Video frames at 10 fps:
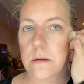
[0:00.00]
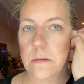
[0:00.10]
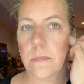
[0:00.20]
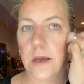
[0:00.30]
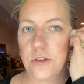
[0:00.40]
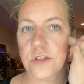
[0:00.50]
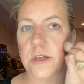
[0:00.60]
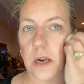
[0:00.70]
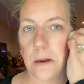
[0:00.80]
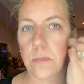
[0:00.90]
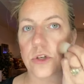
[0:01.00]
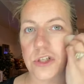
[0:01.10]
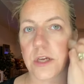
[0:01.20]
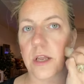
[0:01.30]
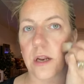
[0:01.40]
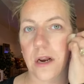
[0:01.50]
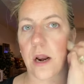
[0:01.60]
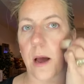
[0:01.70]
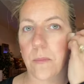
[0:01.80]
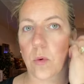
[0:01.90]
by just kind of pushing it in an
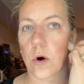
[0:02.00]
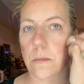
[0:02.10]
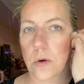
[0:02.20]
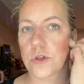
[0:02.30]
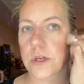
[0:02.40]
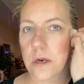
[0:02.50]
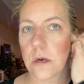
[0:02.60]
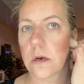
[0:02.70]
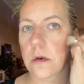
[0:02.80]
upward motion.